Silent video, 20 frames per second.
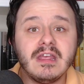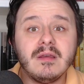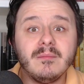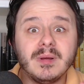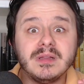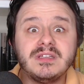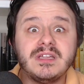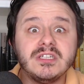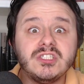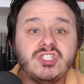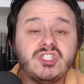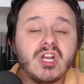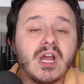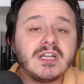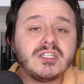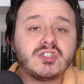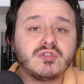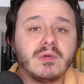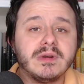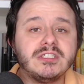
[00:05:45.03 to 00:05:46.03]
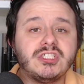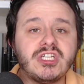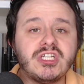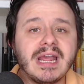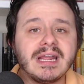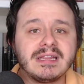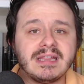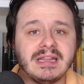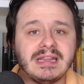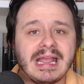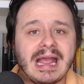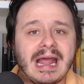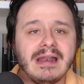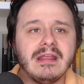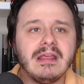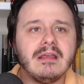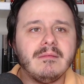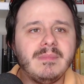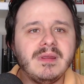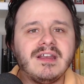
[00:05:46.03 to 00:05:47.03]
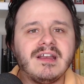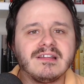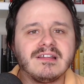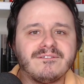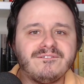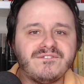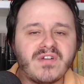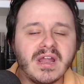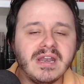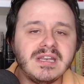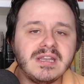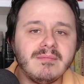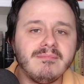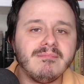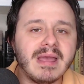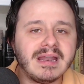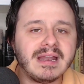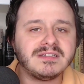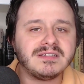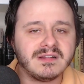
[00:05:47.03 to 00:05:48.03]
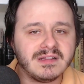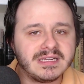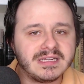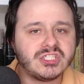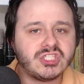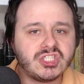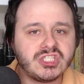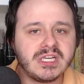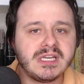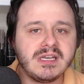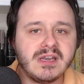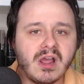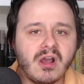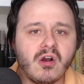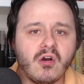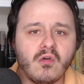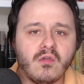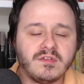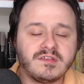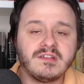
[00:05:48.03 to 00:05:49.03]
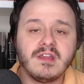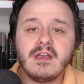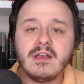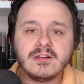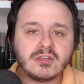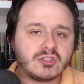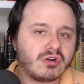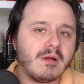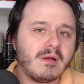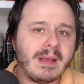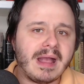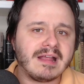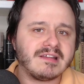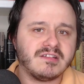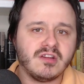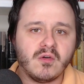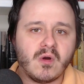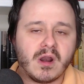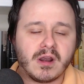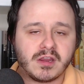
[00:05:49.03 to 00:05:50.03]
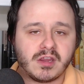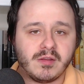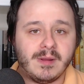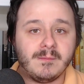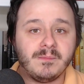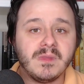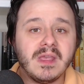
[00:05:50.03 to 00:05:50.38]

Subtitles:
But the judge rejected that because fundamentally she knows Trump has no argument.